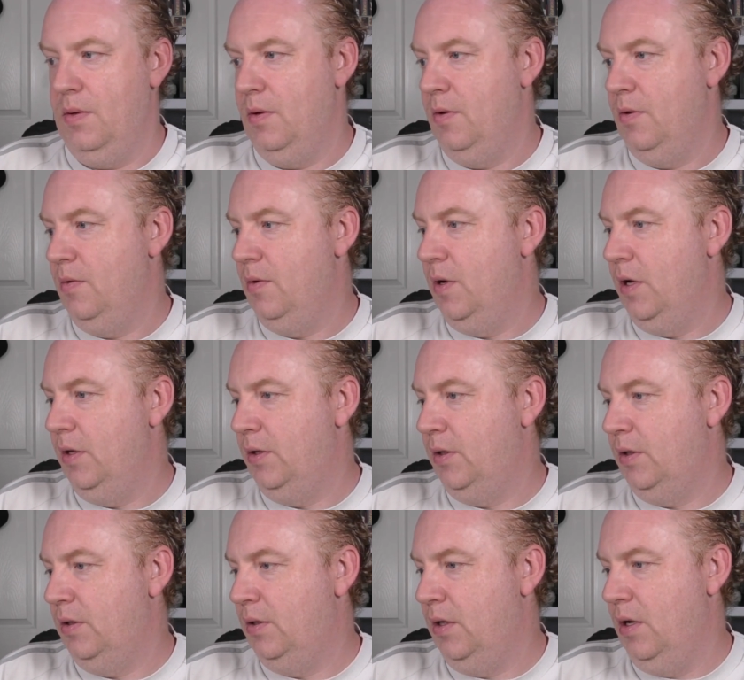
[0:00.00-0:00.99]

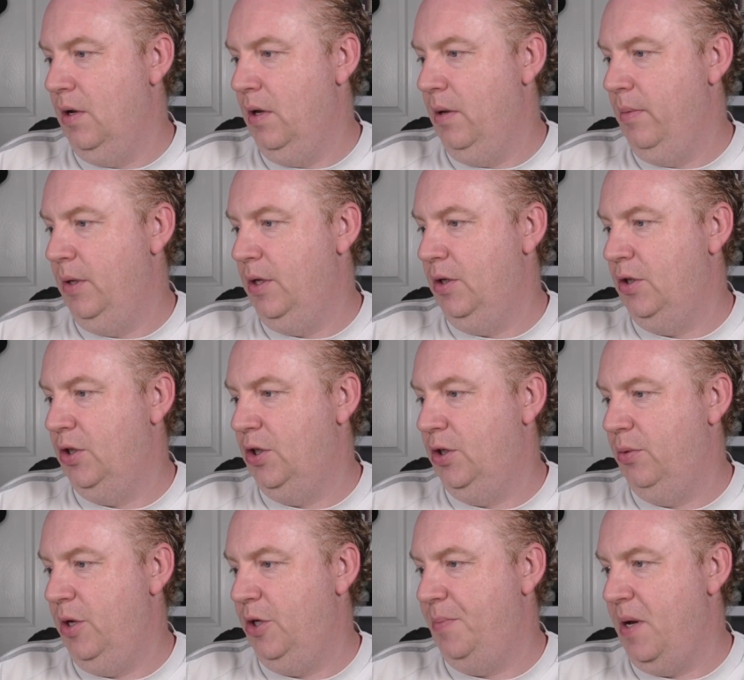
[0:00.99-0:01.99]
Right, so let me just
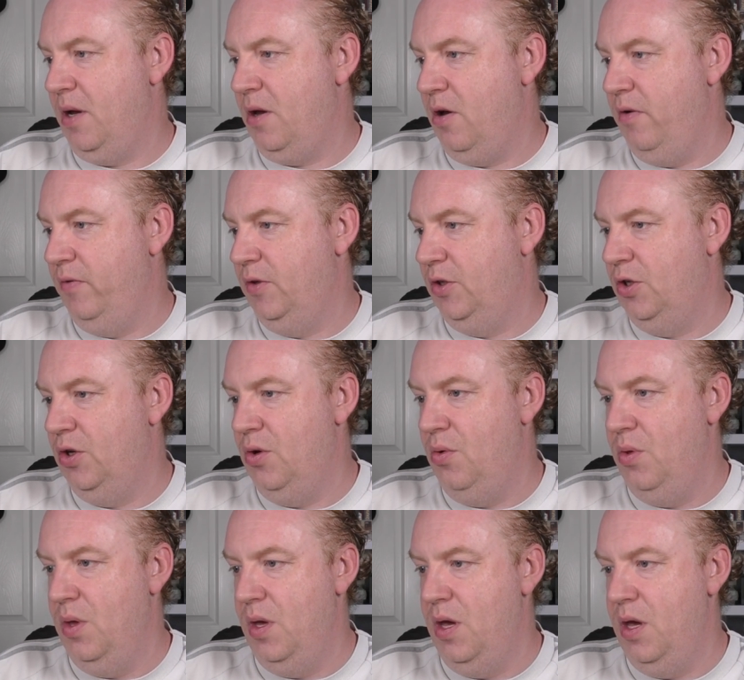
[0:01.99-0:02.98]
switch back over
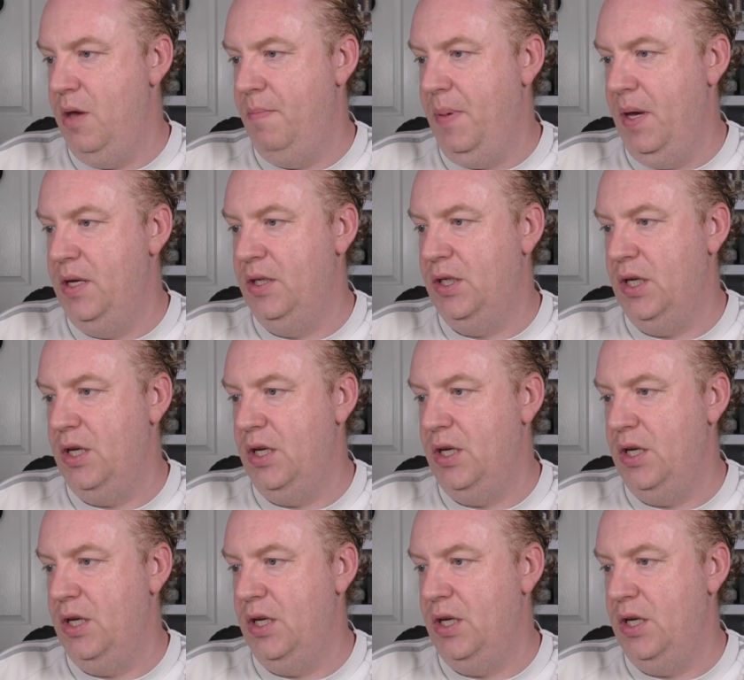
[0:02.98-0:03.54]
to the PC